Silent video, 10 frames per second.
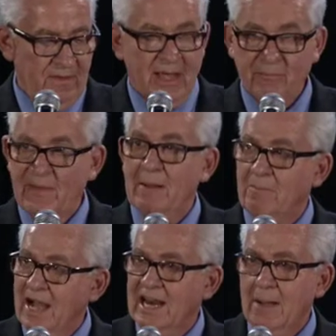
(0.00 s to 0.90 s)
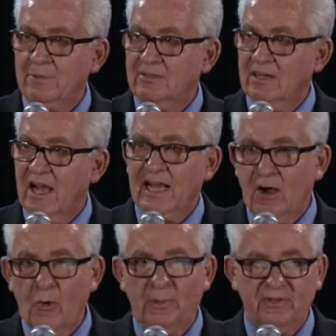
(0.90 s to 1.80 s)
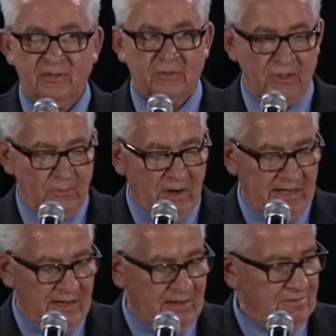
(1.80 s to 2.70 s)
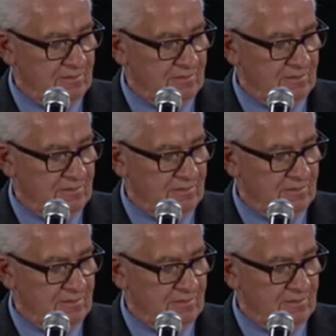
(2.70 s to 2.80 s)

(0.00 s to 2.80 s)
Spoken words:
And that might happen tonight. I hope he's in the room right now.